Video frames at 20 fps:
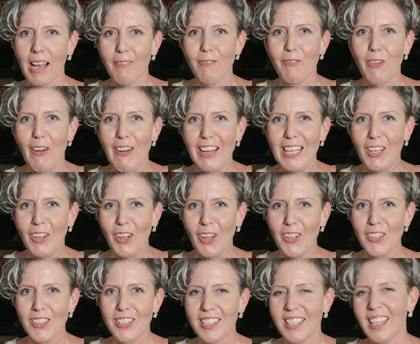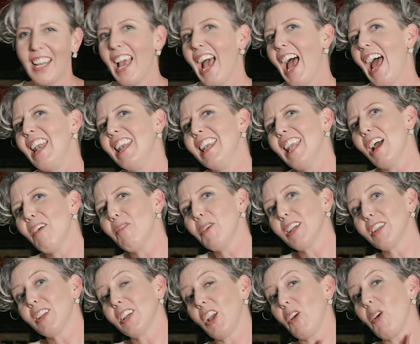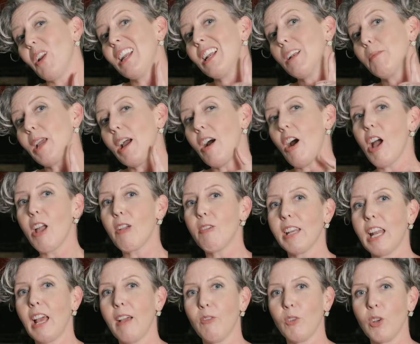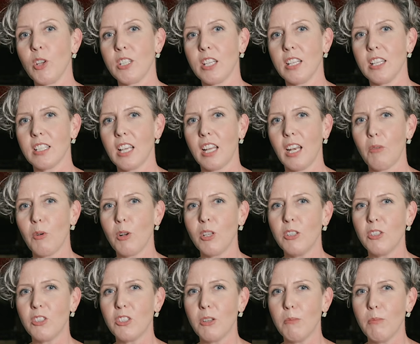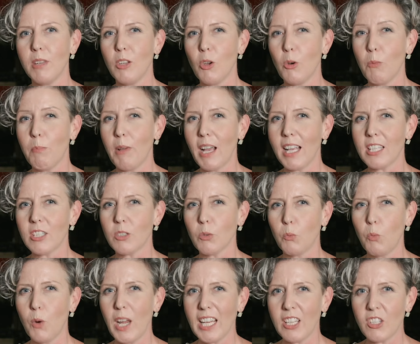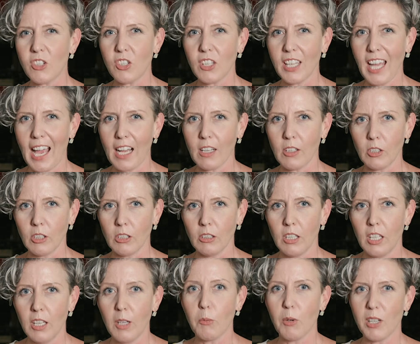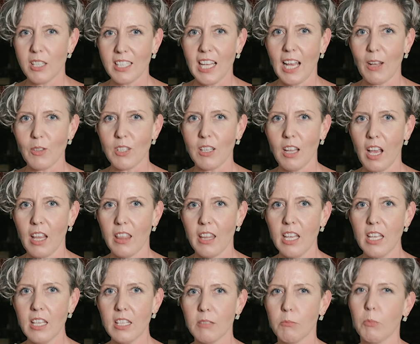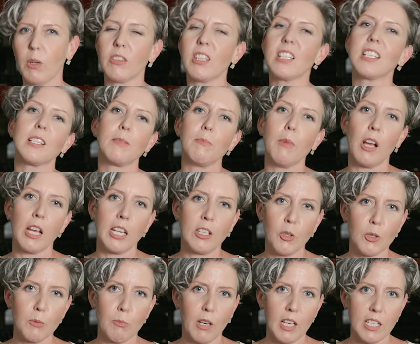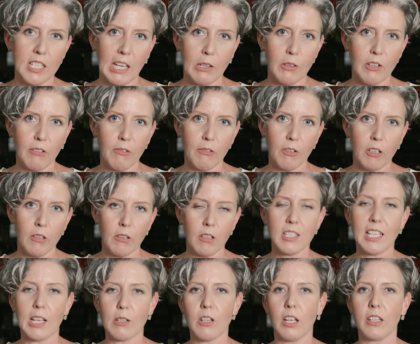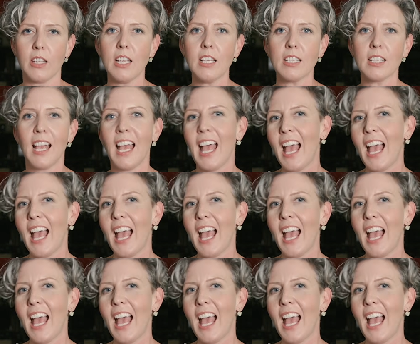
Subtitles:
Very good. And now we're going to go a little bit higher in our voices, and I want you to do me your best witch cackle, which sounds like this. Well, this is mine. Yours might sound different. Sounds like this.